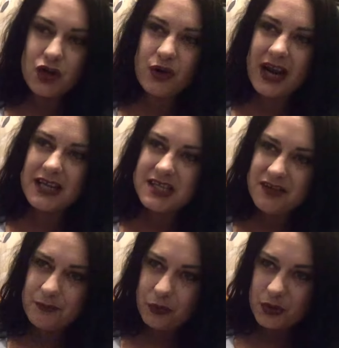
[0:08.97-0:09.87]

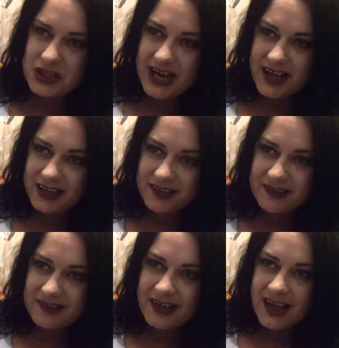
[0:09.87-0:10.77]
creative
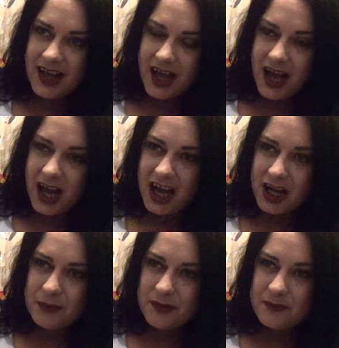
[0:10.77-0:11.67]
projects.
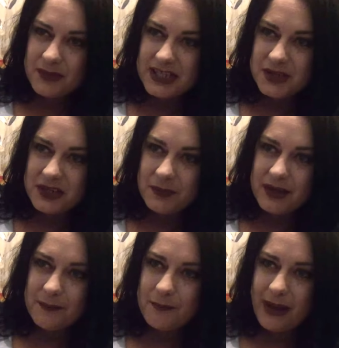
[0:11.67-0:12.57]
Um, I've been doing a
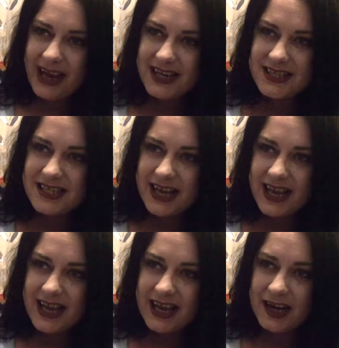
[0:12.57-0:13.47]
bit of
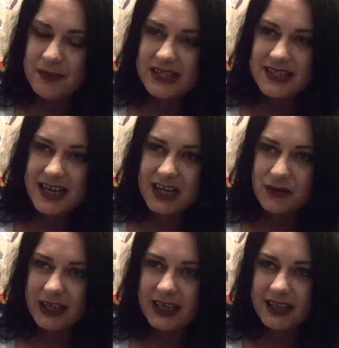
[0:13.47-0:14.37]
painting, I've been
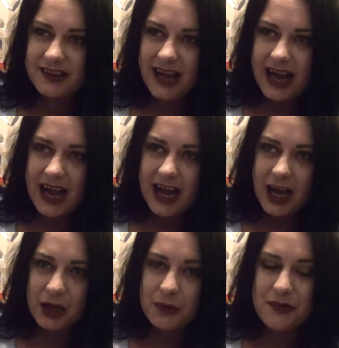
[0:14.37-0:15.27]
decorating in the
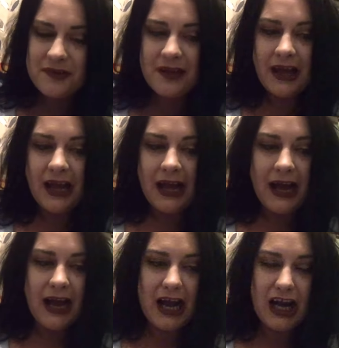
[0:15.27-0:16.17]
house,
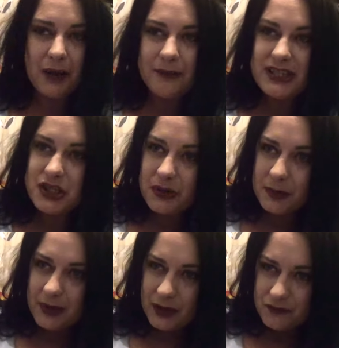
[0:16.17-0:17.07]
uh, I've been doing
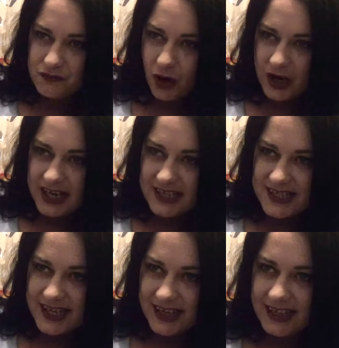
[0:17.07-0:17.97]
a bit of
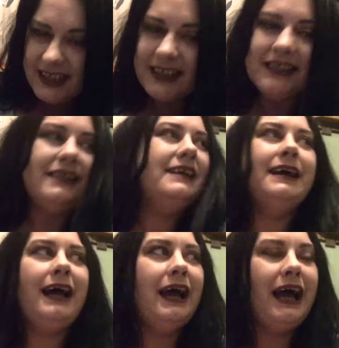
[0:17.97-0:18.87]
writing.
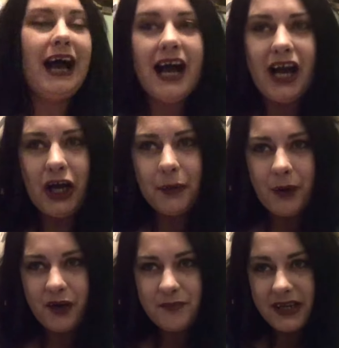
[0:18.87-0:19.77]
Um,
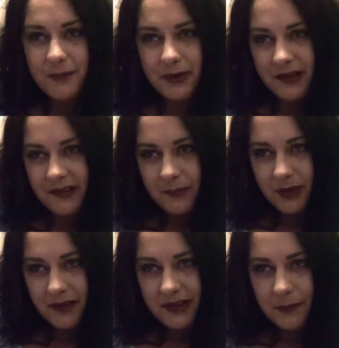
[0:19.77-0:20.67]
I've been a busy,
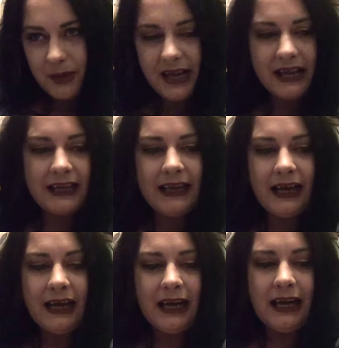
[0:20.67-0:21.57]
busy bee.
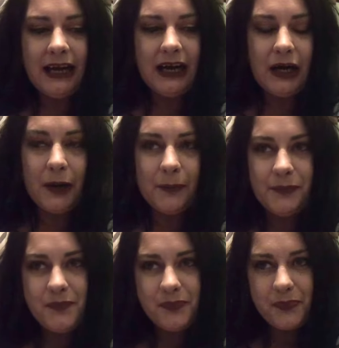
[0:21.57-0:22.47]

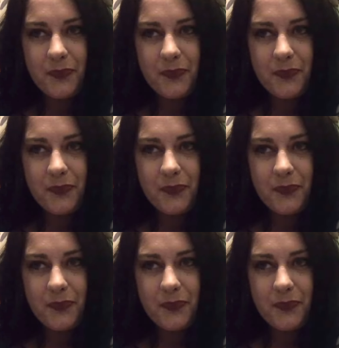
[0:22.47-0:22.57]
Um,